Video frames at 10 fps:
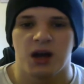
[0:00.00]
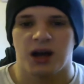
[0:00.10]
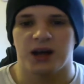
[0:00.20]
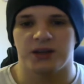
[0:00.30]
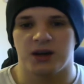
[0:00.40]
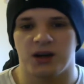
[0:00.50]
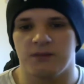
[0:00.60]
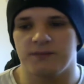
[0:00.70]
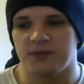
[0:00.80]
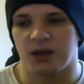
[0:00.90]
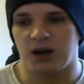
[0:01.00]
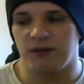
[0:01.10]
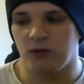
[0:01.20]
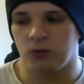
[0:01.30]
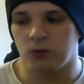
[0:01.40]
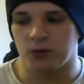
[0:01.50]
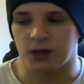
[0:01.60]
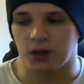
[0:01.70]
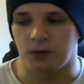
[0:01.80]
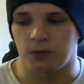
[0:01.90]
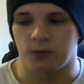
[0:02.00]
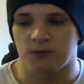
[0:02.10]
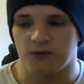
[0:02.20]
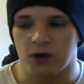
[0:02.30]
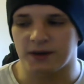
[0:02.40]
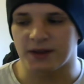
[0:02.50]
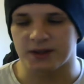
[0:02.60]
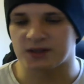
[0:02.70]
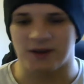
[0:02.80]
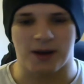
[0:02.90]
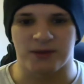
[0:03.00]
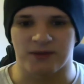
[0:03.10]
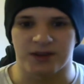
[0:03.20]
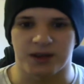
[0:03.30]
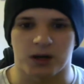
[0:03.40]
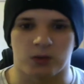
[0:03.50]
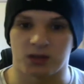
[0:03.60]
And I thought, rather than scrap the video,